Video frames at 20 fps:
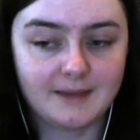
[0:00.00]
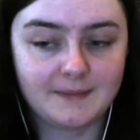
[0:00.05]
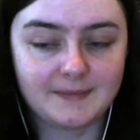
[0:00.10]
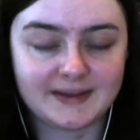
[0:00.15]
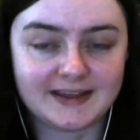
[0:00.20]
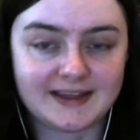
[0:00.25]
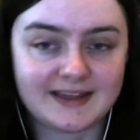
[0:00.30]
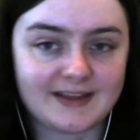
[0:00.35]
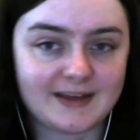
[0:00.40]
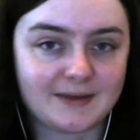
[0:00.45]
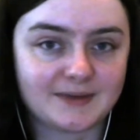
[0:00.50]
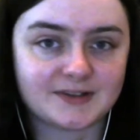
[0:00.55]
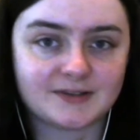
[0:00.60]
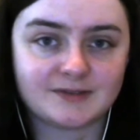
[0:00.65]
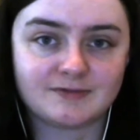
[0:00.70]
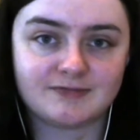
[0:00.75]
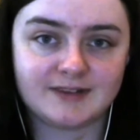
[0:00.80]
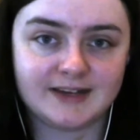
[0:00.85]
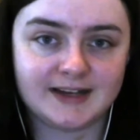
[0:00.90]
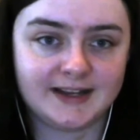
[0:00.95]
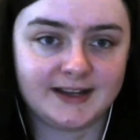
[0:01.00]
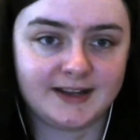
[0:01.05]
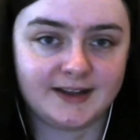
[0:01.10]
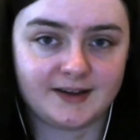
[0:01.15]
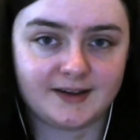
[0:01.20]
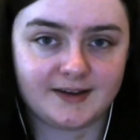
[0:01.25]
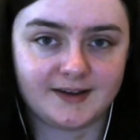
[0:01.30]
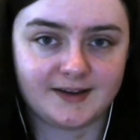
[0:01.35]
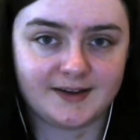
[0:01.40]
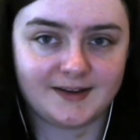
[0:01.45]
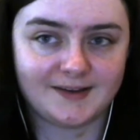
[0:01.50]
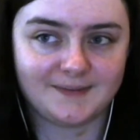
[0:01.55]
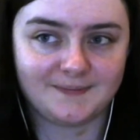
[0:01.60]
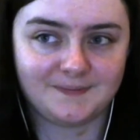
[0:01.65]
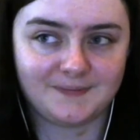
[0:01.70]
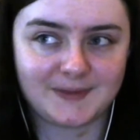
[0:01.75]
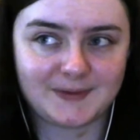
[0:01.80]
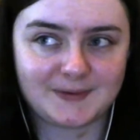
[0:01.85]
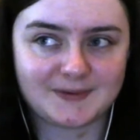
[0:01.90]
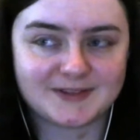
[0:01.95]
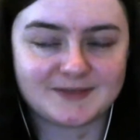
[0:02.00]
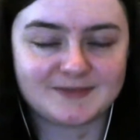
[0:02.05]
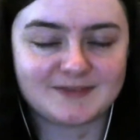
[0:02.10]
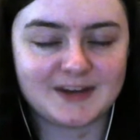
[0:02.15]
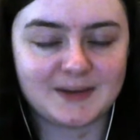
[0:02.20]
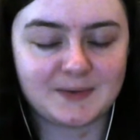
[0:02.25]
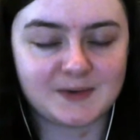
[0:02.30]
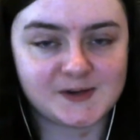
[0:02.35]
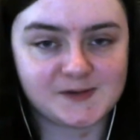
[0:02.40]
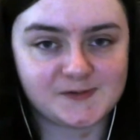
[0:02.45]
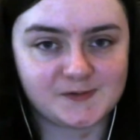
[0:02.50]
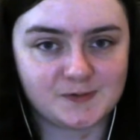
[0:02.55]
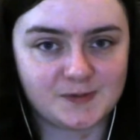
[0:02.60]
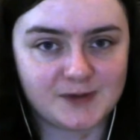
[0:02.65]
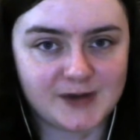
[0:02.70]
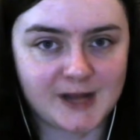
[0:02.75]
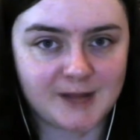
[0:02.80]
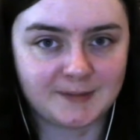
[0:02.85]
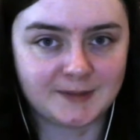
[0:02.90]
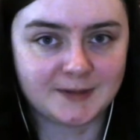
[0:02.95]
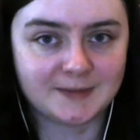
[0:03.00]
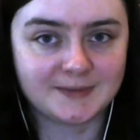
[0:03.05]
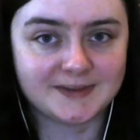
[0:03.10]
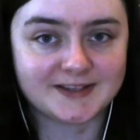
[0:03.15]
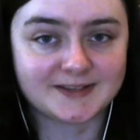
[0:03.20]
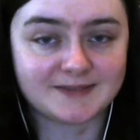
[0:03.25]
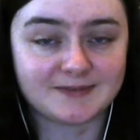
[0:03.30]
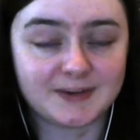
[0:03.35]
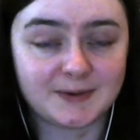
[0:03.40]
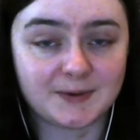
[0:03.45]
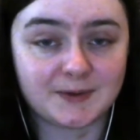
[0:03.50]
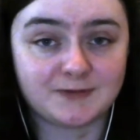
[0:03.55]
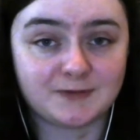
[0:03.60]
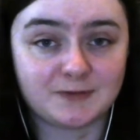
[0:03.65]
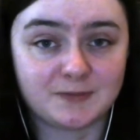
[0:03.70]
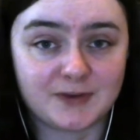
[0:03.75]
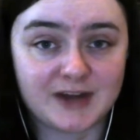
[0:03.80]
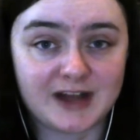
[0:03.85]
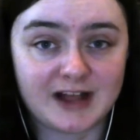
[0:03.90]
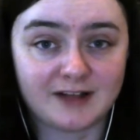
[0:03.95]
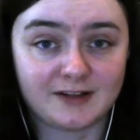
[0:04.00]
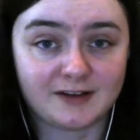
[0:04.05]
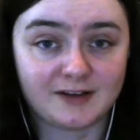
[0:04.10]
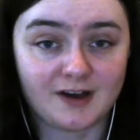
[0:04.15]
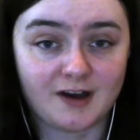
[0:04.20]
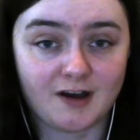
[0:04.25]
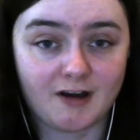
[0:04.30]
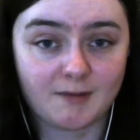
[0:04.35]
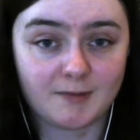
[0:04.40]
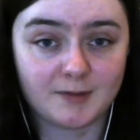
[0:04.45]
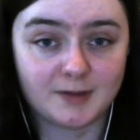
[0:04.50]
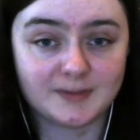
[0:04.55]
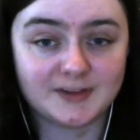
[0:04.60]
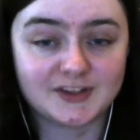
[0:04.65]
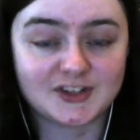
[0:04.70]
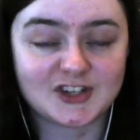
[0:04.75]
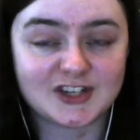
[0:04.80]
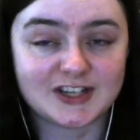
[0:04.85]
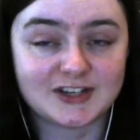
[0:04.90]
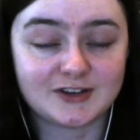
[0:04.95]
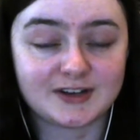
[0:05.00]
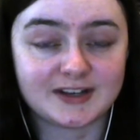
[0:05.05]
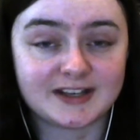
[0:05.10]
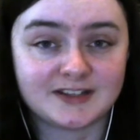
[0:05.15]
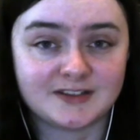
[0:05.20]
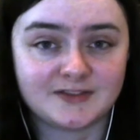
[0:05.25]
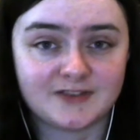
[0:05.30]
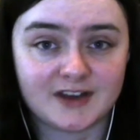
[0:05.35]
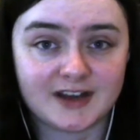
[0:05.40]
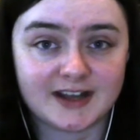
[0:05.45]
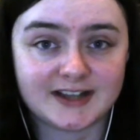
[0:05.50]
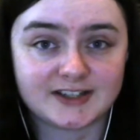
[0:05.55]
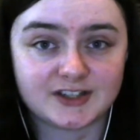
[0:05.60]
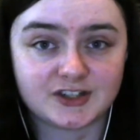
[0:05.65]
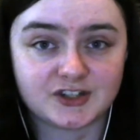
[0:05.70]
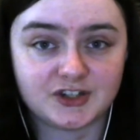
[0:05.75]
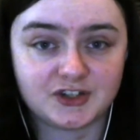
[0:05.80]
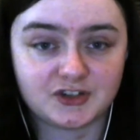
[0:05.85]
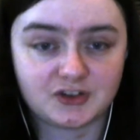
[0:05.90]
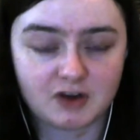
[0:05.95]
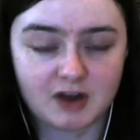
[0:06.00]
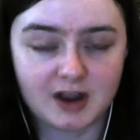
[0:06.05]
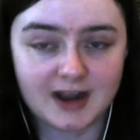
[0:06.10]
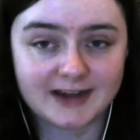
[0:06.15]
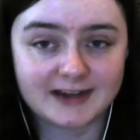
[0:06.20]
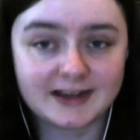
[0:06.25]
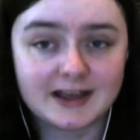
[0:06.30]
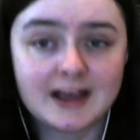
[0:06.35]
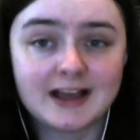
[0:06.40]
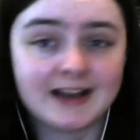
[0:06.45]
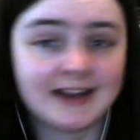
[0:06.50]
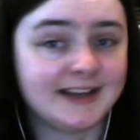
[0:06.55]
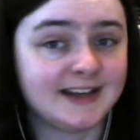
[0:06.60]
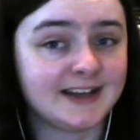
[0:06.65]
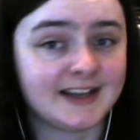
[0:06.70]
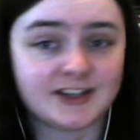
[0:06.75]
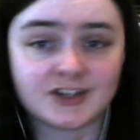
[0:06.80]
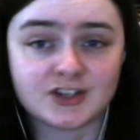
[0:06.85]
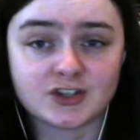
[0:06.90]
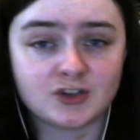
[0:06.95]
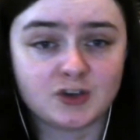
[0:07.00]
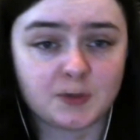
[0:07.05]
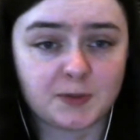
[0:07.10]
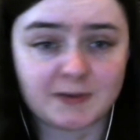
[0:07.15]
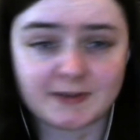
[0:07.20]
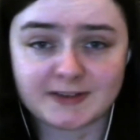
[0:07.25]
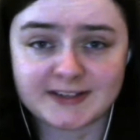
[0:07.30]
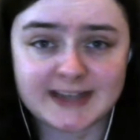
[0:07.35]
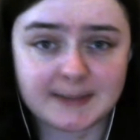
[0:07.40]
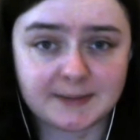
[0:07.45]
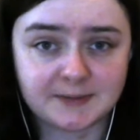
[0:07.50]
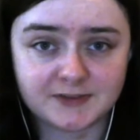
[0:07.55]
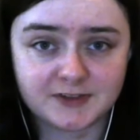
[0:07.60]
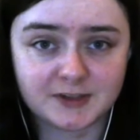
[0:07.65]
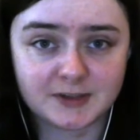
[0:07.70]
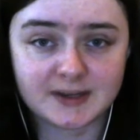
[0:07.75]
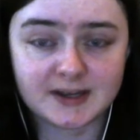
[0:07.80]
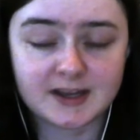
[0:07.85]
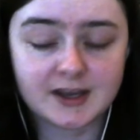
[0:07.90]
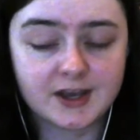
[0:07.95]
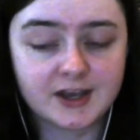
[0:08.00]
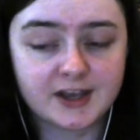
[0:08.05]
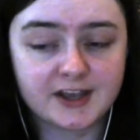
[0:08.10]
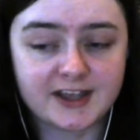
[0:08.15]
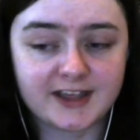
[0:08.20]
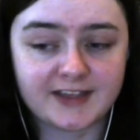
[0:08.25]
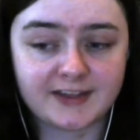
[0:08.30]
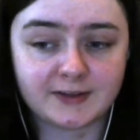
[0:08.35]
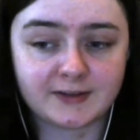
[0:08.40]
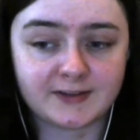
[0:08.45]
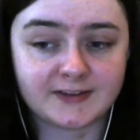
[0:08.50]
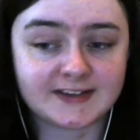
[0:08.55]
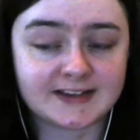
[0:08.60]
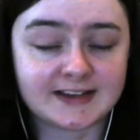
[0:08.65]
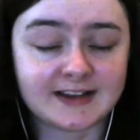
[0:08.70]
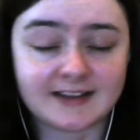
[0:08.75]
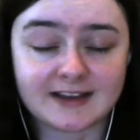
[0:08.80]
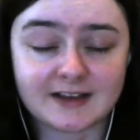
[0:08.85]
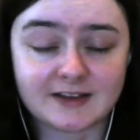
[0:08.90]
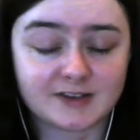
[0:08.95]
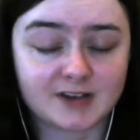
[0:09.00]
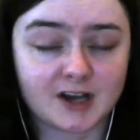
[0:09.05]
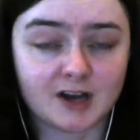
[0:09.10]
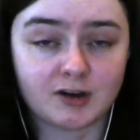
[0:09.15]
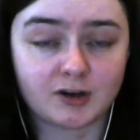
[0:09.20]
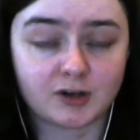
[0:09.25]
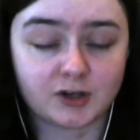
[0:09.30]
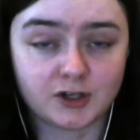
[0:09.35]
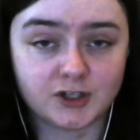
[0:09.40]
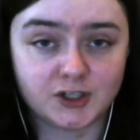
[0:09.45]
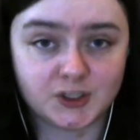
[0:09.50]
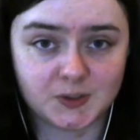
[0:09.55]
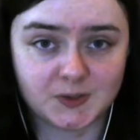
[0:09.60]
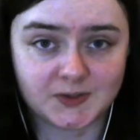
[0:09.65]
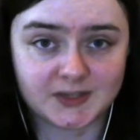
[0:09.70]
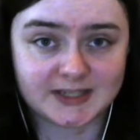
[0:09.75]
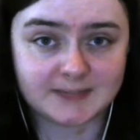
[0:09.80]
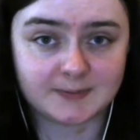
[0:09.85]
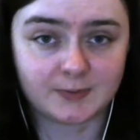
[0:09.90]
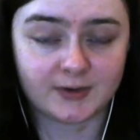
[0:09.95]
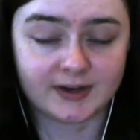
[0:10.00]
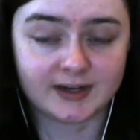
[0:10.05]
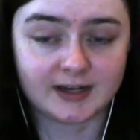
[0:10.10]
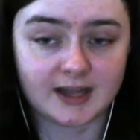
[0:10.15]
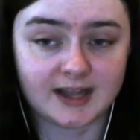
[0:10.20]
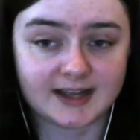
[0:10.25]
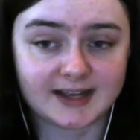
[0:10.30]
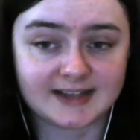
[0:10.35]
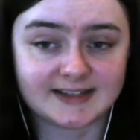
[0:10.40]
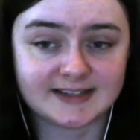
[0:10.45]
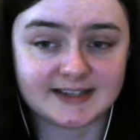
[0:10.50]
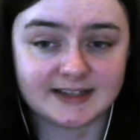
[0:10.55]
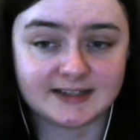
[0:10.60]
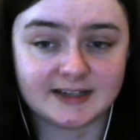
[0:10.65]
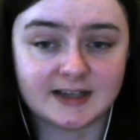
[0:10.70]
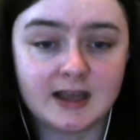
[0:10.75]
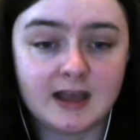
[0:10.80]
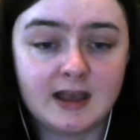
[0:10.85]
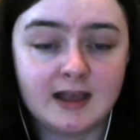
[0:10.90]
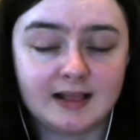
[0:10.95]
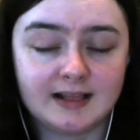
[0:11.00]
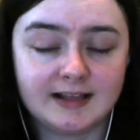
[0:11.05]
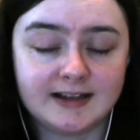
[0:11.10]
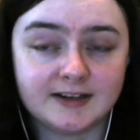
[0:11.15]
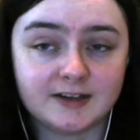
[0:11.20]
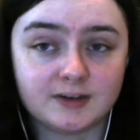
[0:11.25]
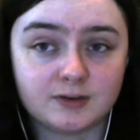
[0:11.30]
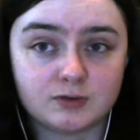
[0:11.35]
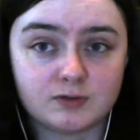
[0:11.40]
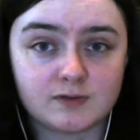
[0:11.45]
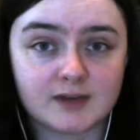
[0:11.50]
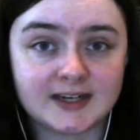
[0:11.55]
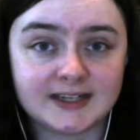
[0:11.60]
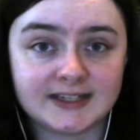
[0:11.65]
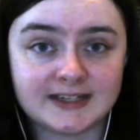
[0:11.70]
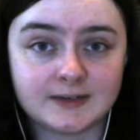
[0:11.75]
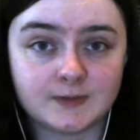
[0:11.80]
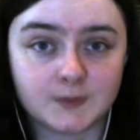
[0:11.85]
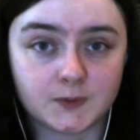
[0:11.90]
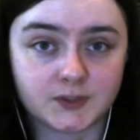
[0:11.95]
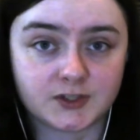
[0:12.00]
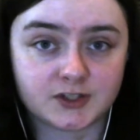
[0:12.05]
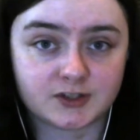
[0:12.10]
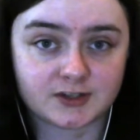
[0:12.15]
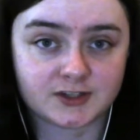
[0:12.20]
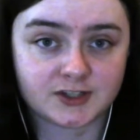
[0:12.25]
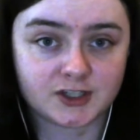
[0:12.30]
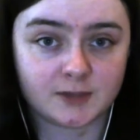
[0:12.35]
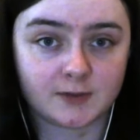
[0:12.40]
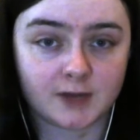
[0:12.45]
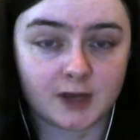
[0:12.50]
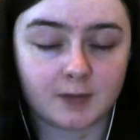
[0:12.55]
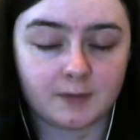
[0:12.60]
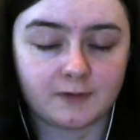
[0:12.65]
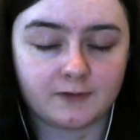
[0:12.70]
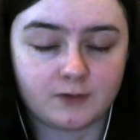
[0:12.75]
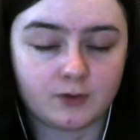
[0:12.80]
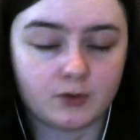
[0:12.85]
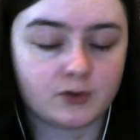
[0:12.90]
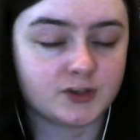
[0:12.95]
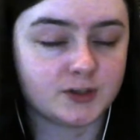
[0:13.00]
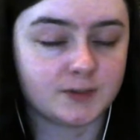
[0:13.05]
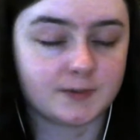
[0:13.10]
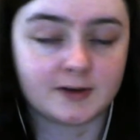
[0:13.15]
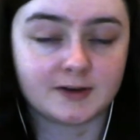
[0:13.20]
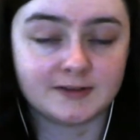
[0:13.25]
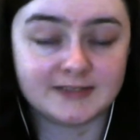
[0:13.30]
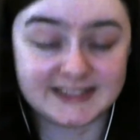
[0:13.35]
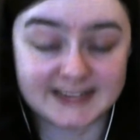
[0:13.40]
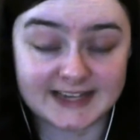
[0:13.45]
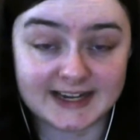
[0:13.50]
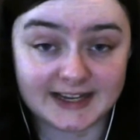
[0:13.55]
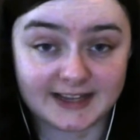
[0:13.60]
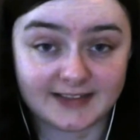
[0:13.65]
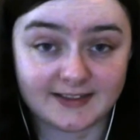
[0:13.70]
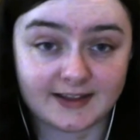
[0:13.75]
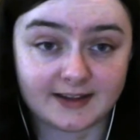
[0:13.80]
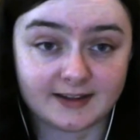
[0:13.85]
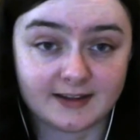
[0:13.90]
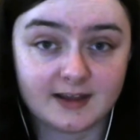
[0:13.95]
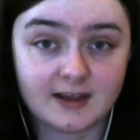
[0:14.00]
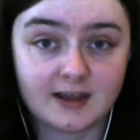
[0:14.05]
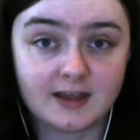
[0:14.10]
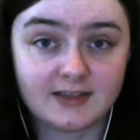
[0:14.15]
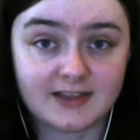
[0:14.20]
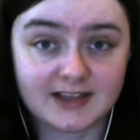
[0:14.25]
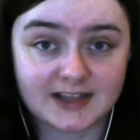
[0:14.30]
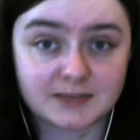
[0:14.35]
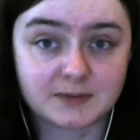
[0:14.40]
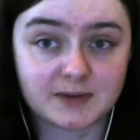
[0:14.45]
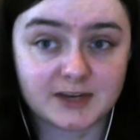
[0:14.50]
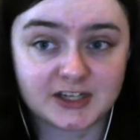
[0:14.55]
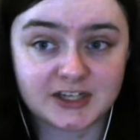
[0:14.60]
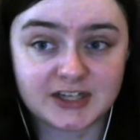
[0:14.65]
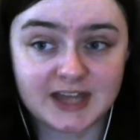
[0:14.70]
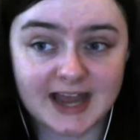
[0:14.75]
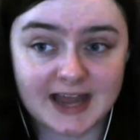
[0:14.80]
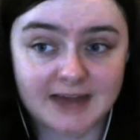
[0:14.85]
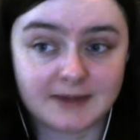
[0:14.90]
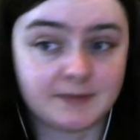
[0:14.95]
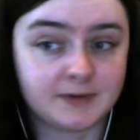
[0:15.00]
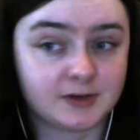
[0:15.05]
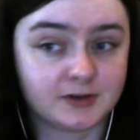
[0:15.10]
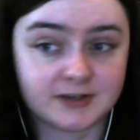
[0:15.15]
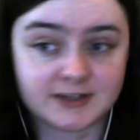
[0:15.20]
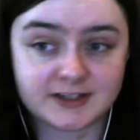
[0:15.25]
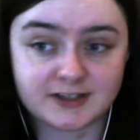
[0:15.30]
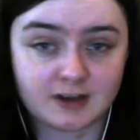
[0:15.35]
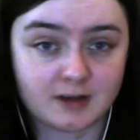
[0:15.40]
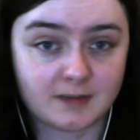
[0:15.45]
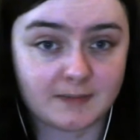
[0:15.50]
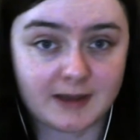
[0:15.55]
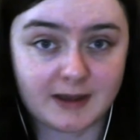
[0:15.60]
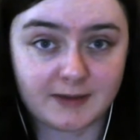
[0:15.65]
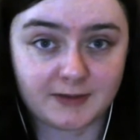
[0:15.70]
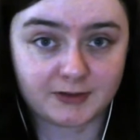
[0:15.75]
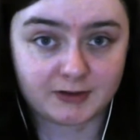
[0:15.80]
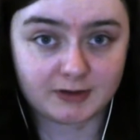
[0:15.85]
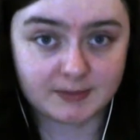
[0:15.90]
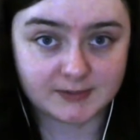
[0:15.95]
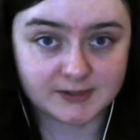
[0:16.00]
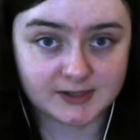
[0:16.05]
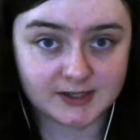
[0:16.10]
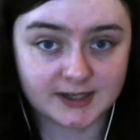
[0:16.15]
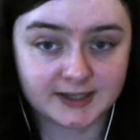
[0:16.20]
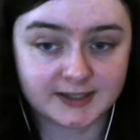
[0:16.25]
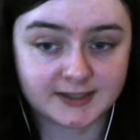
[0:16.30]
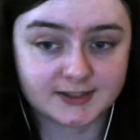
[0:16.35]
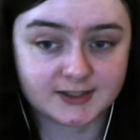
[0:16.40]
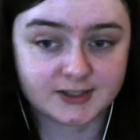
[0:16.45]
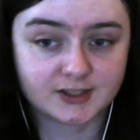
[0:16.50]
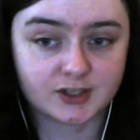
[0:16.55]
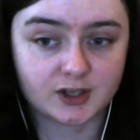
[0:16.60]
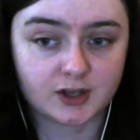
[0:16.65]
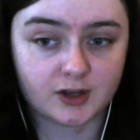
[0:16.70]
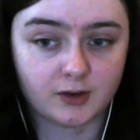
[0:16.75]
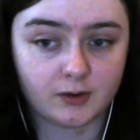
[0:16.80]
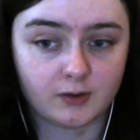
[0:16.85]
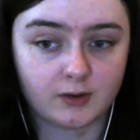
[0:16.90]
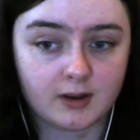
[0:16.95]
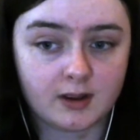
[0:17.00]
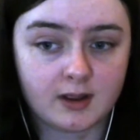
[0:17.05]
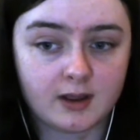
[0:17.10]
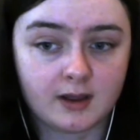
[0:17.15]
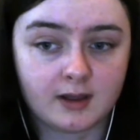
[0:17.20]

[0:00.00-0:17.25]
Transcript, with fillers: But yeah, that was a really um, there were some really wonderful Mon-El moments and really wonderful Mon-El and Kara moments. She took his advice, she tried. Lena is just not being receptive to it. I don't think there's anything else Kara could do at this point. Like I said, Lena already didn't want to trust Supergirl before Supergirl did anything. That's why she hadn't been honest to her about the kryptonite. So,